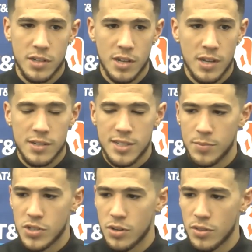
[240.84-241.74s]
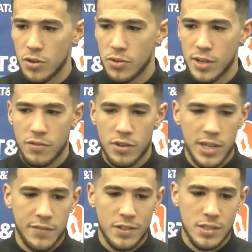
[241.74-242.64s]
Teams going to throw different
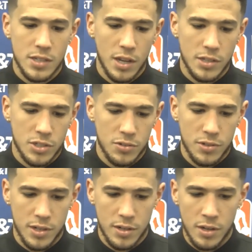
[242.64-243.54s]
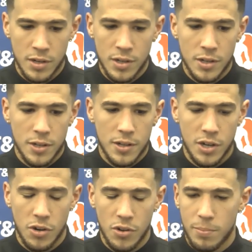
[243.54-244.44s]
defenses at you. And, you
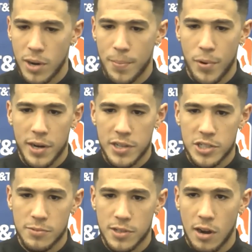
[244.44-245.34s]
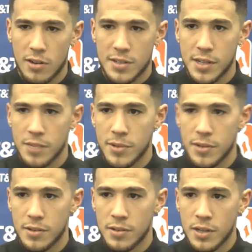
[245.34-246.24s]
know, the preparation with our team
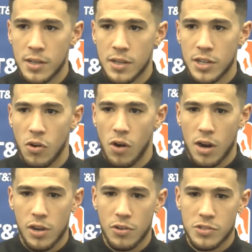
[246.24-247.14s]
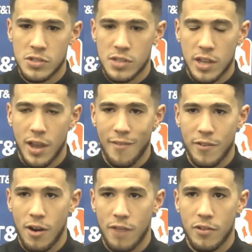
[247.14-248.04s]
and, you know, our coaching staff, you
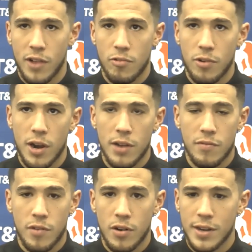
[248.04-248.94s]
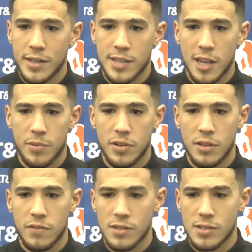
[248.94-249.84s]
know, I feel like we're ready for any type of
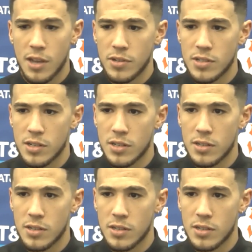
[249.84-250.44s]
defense that we see.